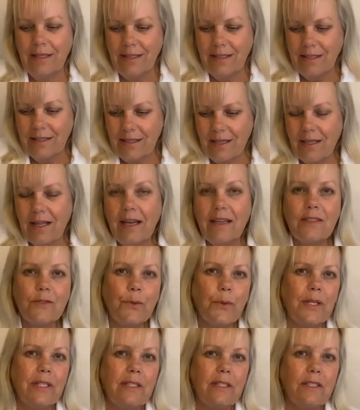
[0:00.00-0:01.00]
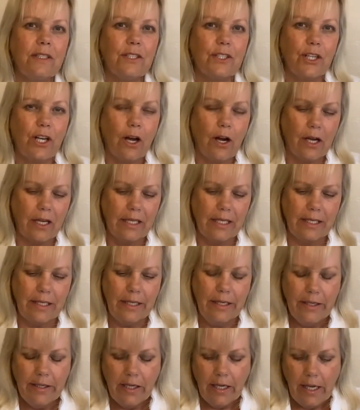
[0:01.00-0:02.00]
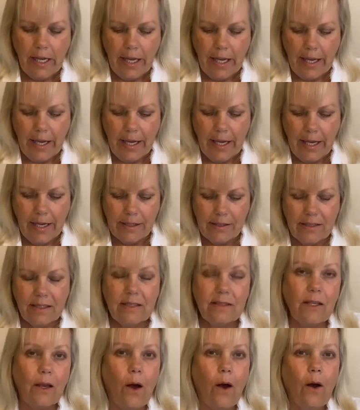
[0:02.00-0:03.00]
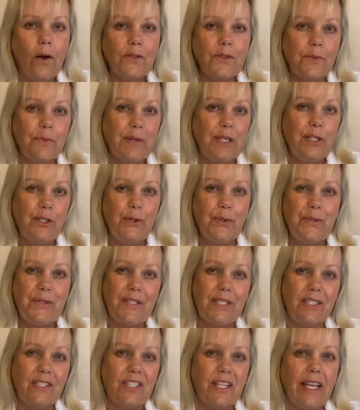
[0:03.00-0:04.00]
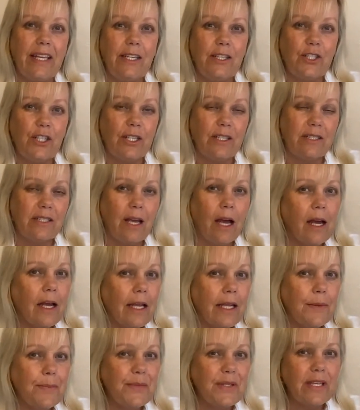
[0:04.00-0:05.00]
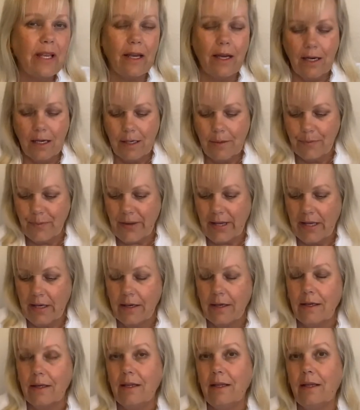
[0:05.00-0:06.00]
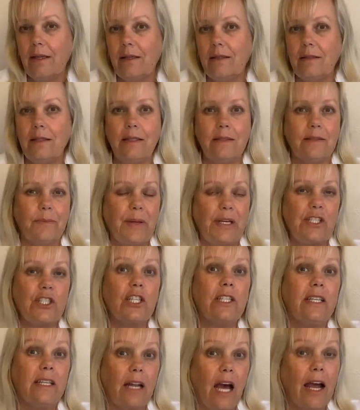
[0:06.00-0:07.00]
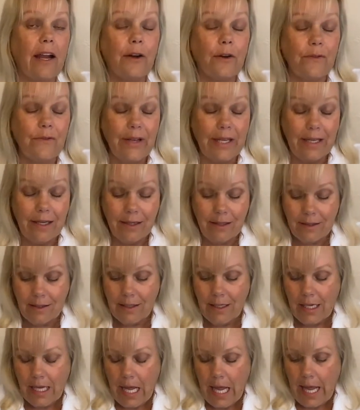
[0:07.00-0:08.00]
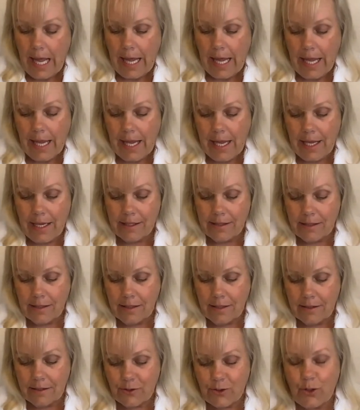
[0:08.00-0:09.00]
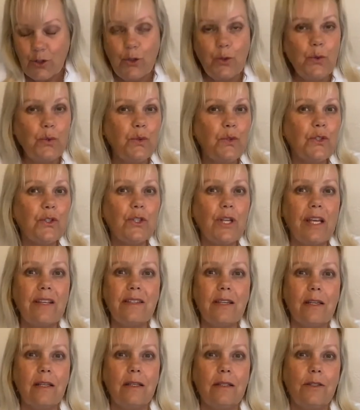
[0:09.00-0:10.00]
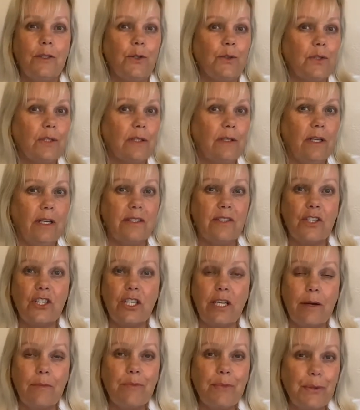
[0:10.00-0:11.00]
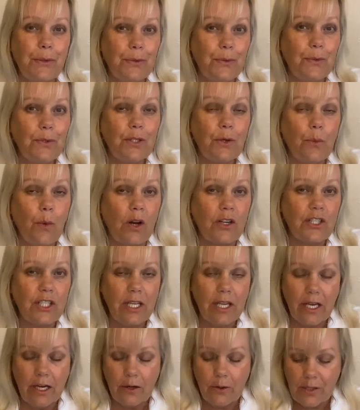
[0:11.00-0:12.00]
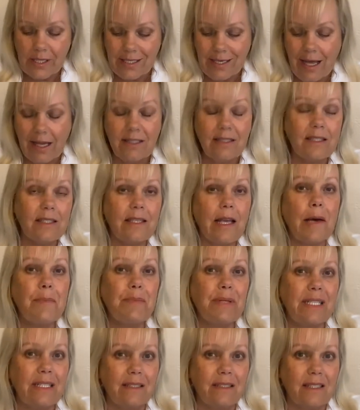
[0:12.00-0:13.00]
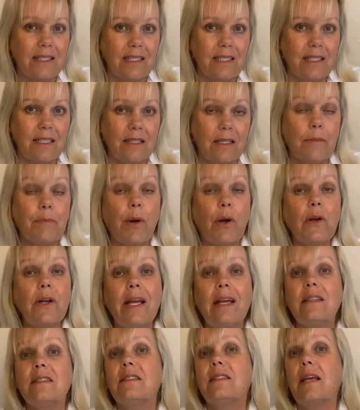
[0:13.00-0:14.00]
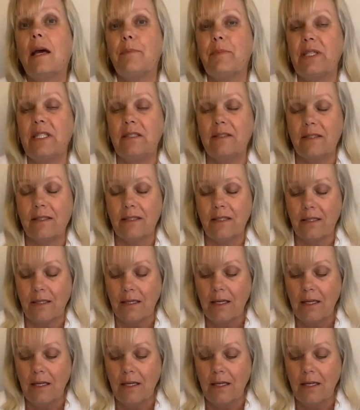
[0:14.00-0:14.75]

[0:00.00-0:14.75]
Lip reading: the last one is shiitake, and it's also been used since ancient times, and especially in Ayurveda. And it's used as a, as a shampoo to wash the hair. It has saponins in it. The bark has saponins in it.